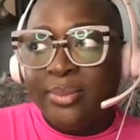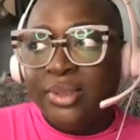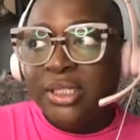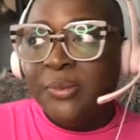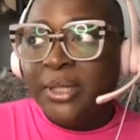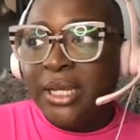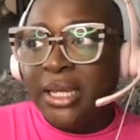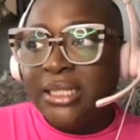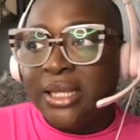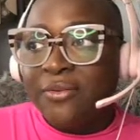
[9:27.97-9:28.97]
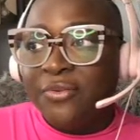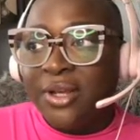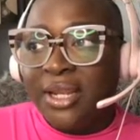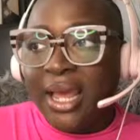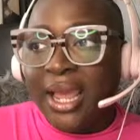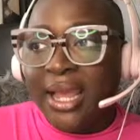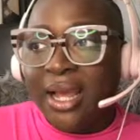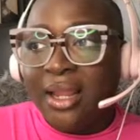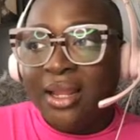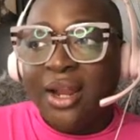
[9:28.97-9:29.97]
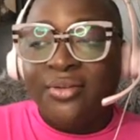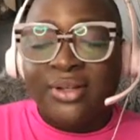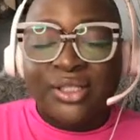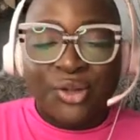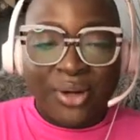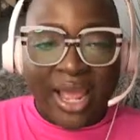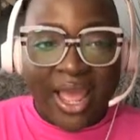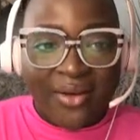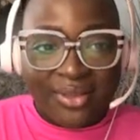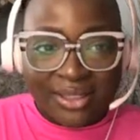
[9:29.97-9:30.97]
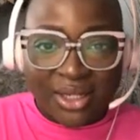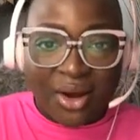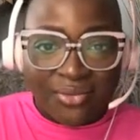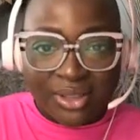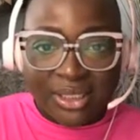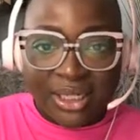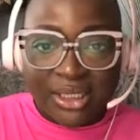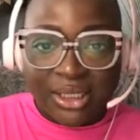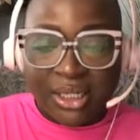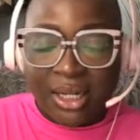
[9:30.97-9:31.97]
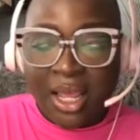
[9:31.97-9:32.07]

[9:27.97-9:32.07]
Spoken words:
Just because I feel like a lot of us don't have this conversation.